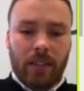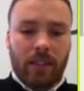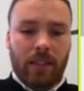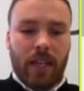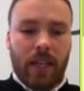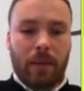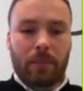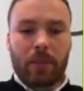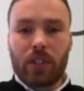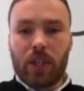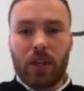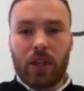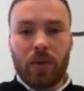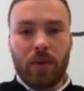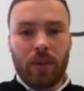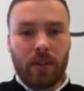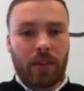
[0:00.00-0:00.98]
Step
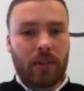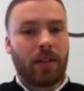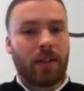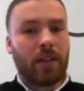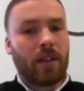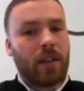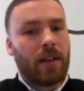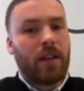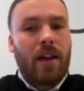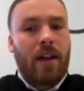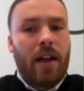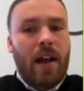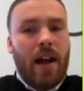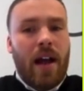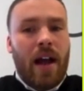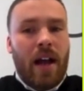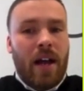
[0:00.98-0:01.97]
2.
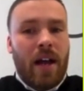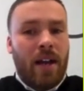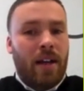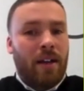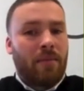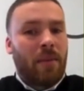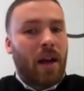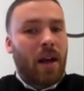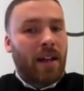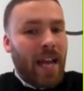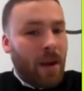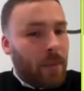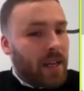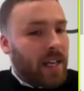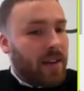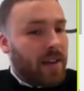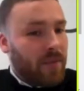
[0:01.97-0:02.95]
Again,
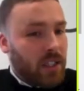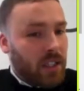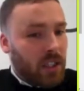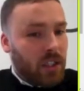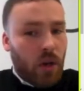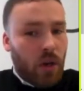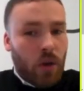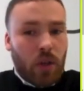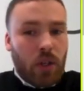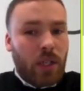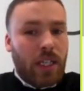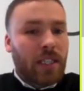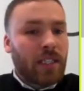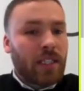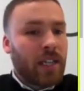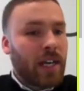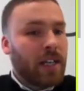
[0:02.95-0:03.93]
we can give this its own
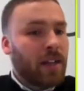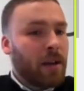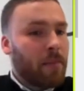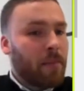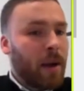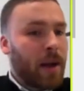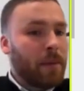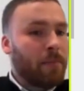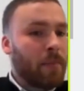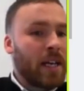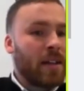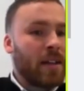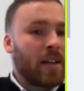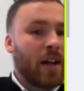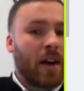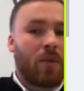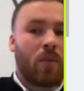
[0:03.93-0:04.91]
unique title. It might be
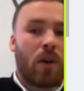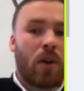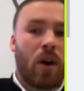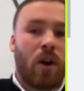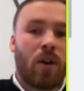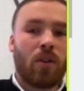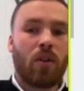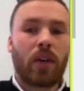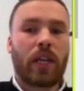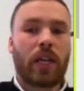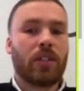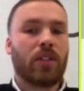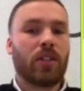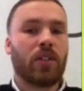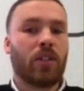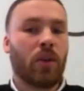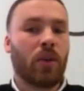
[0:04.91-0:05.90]
that we are looking
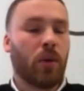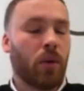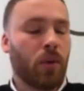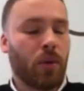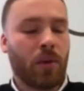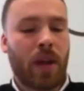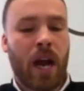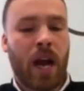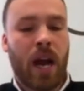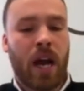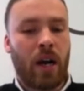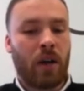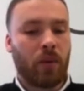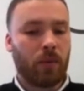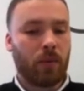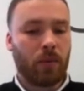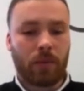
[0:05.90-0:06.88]
to
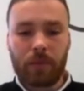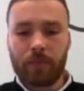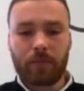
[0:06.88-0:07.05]
now